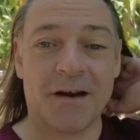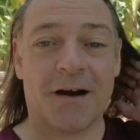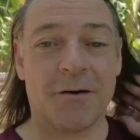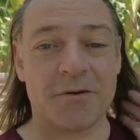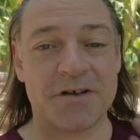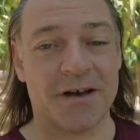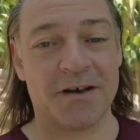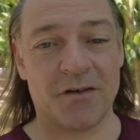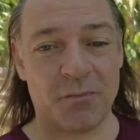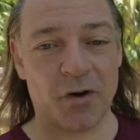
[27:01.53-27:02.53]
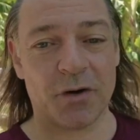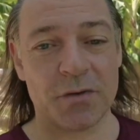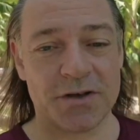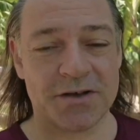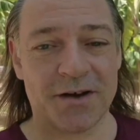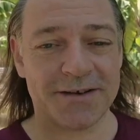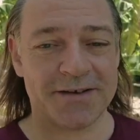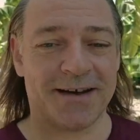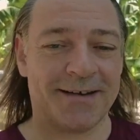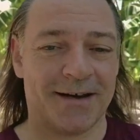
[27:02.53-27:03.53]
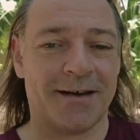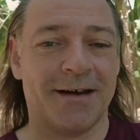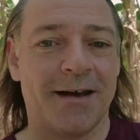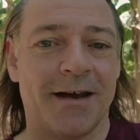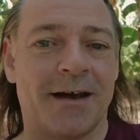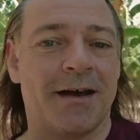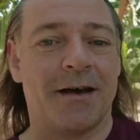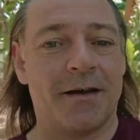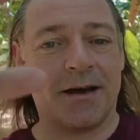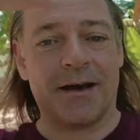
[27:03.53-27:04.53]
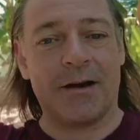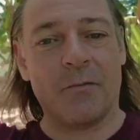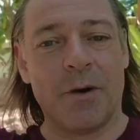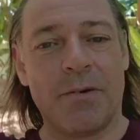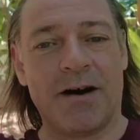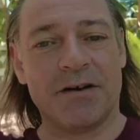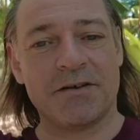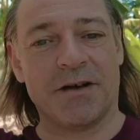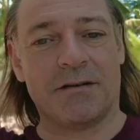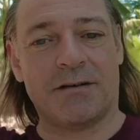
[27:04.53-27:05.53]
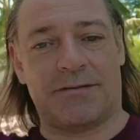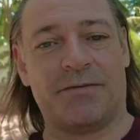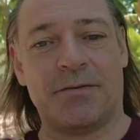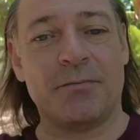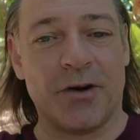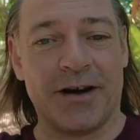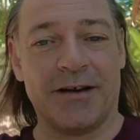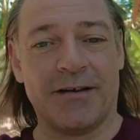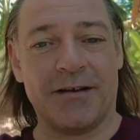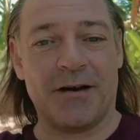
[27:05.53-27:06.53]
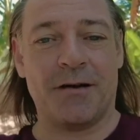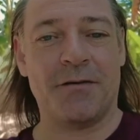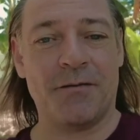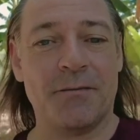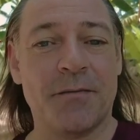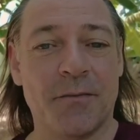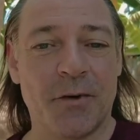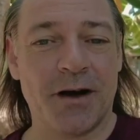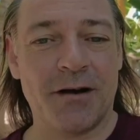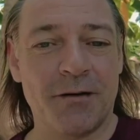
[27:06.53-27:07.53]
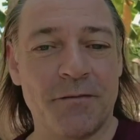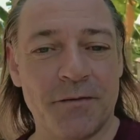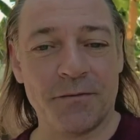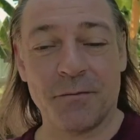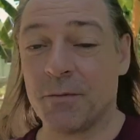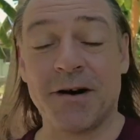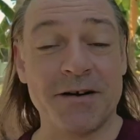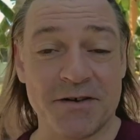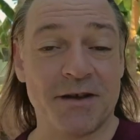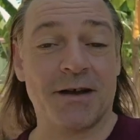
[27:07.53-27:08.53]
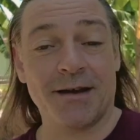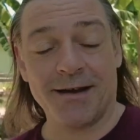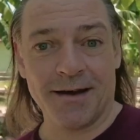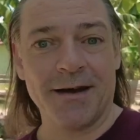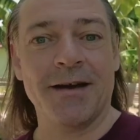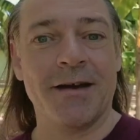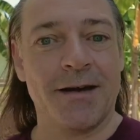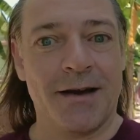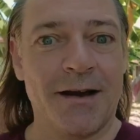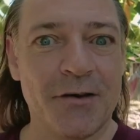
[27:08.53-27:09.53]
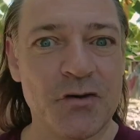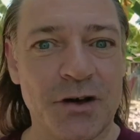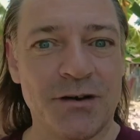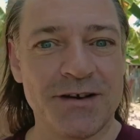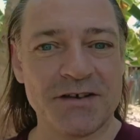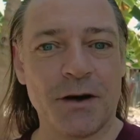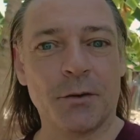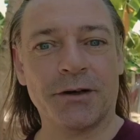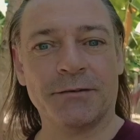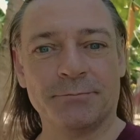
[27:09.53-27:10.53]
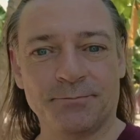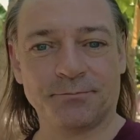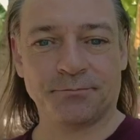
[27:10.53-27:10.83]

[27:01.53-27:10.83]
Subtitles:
I would say that if Britain was the Titanic, we're past the breaking in half. We're past the electric lights going out.